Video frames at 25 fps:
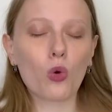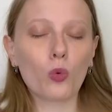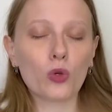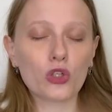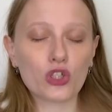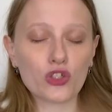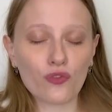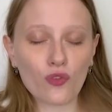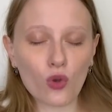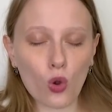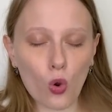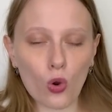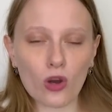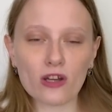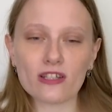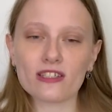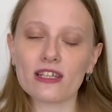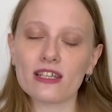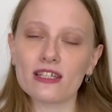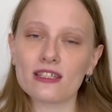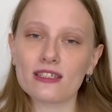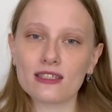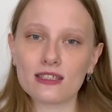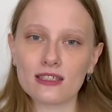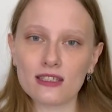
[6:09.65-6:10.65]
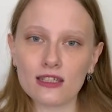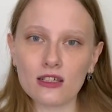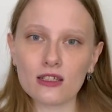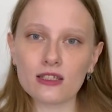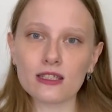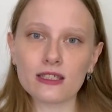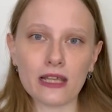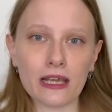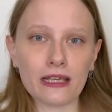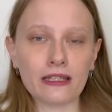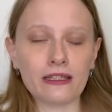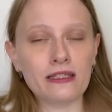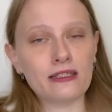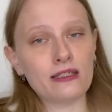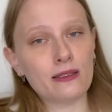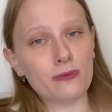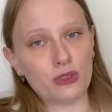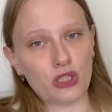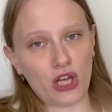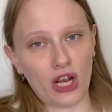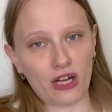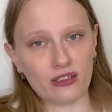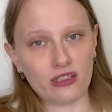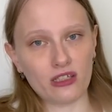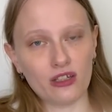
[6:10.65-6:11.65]
which of course is still slightly
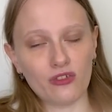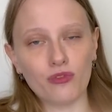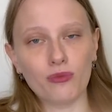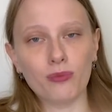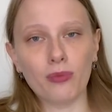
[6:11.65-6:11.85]
subjective,